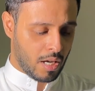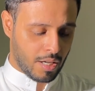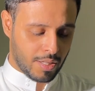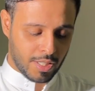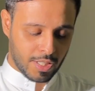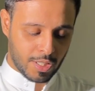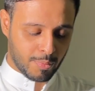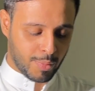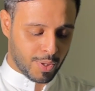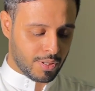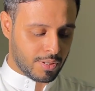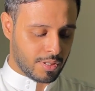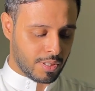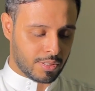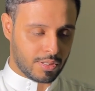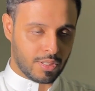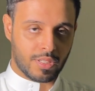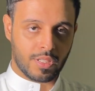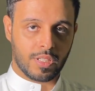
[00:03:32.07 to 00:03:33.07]
This
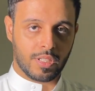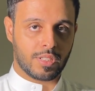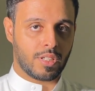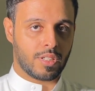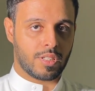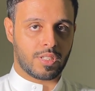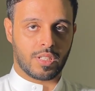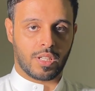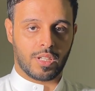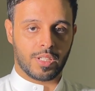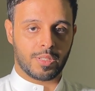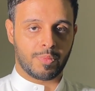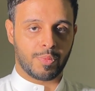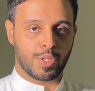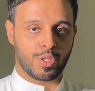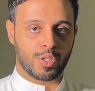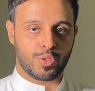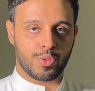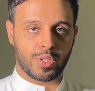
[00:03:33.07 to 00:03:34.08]
product does not cost a lot
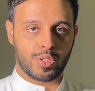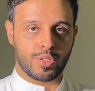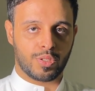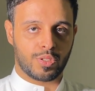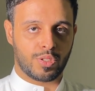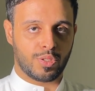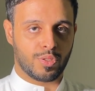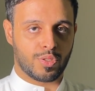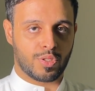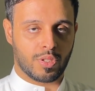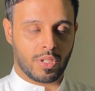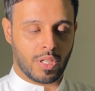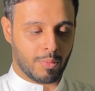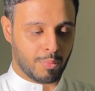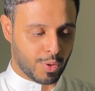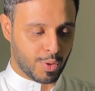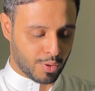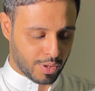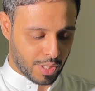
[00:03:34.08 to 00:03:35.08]
because we don't use
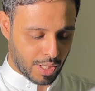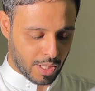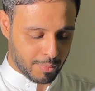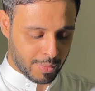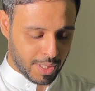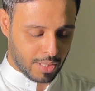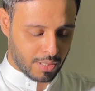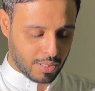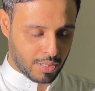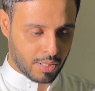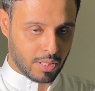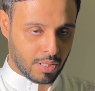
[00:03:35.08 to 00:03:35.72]
programming.